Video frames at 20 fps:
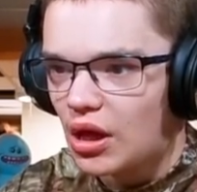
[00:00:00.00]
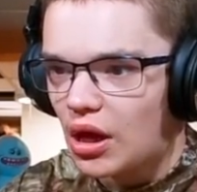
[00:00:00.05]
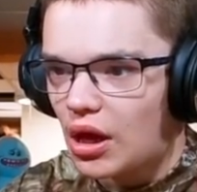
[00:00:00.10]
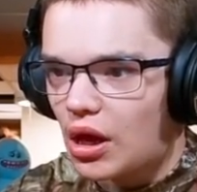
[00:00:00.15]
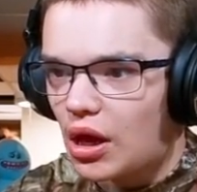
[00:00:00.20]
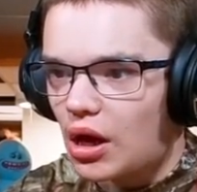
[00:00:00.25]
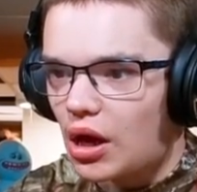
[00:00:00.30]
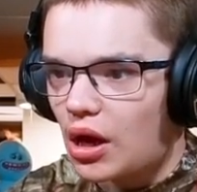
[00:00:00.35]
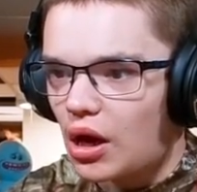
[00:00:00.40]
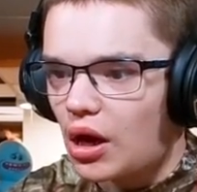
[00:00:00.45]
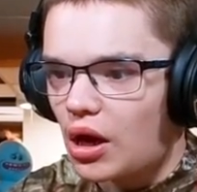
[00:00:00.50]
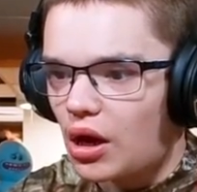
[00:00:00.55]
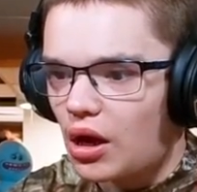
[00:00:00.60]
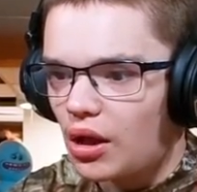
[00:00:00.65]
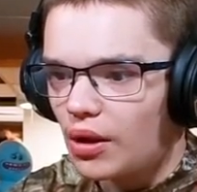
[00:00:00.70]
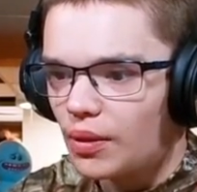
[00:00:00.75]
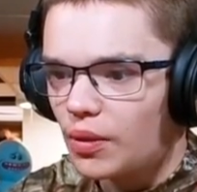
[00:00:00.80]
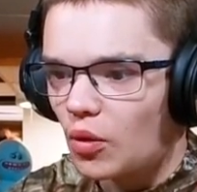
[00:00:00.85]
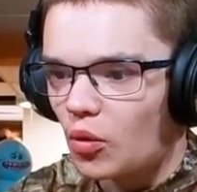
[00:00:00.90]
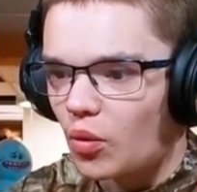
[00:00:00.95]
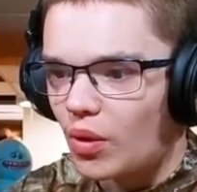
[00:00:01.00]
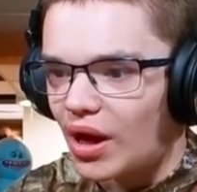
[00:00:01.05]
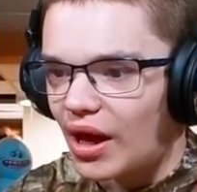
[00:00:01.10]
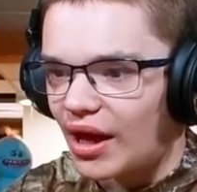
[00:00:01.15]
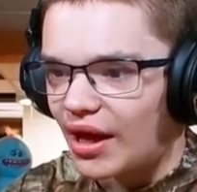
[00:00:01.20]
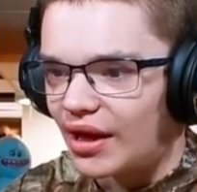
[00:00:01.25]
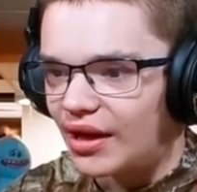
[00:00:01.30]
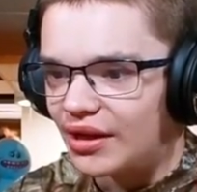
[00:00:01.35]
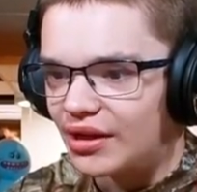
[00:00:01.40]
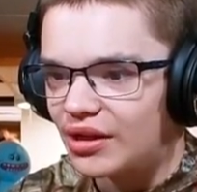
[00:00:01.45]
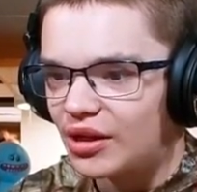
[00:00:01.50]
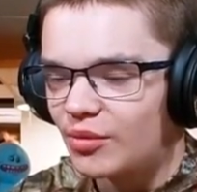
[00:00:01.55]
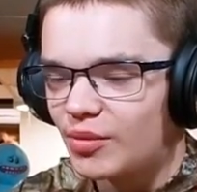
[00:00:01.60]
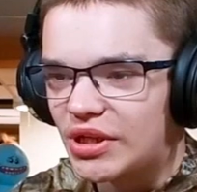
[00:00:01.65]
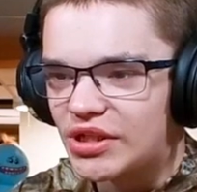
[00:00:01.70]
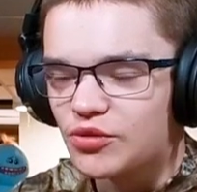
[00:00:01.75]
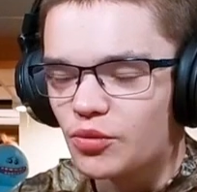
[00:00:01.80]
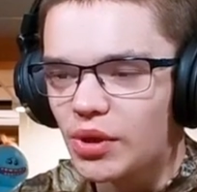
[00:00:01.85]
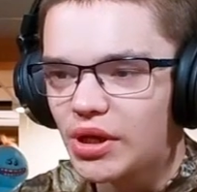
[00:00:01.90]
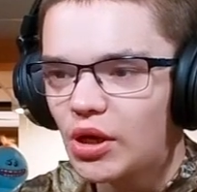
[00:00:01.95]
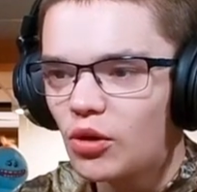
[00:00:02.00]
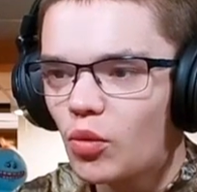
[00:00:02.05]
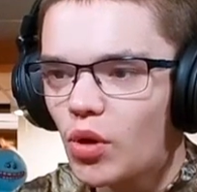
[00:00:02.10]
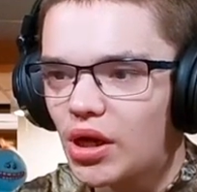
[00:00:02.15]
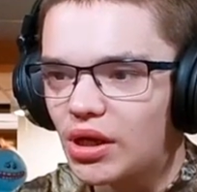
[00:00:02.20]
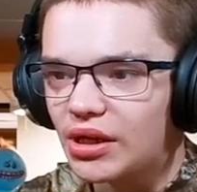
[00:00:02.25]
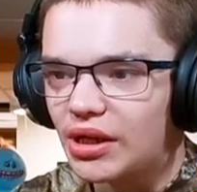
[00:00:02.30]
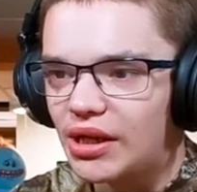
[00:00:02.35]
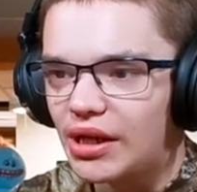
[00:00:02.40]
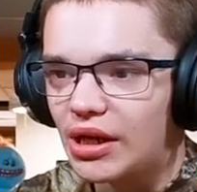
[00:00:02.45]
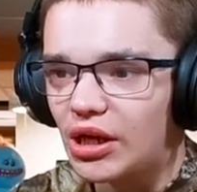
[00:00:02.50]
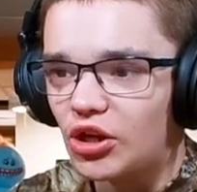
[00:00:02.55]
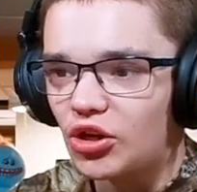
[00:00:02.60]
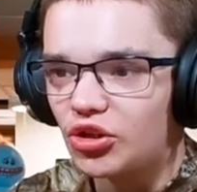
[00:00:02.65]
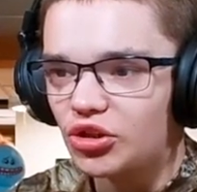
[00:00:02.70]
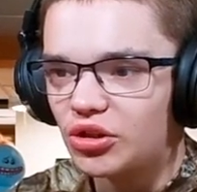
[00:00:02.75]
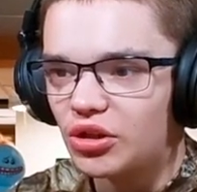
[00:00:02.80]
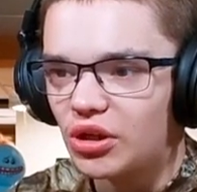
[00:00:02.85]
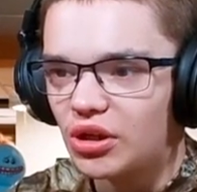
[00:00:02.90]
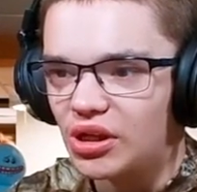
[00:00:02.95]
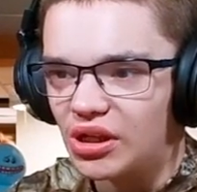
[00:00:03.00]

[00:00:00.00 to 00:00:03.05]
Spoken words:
all the way, because we don't want to hear,